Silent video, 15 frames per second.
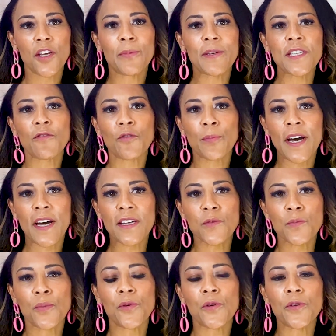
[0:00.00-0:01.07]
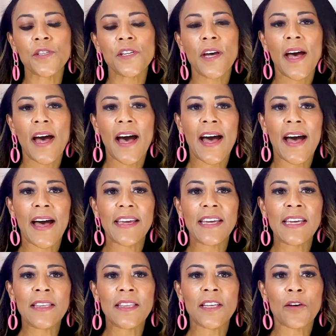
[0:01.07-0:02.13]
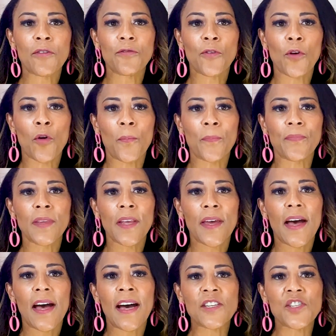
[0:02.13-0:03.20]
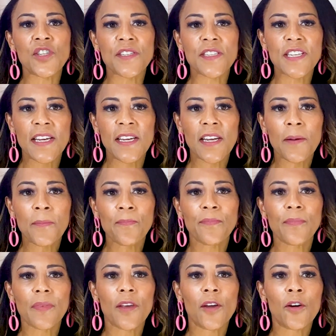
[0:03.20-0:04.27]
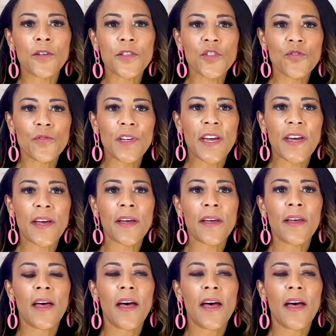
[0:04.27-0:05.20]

You must have a passport either from Argentina, Austria,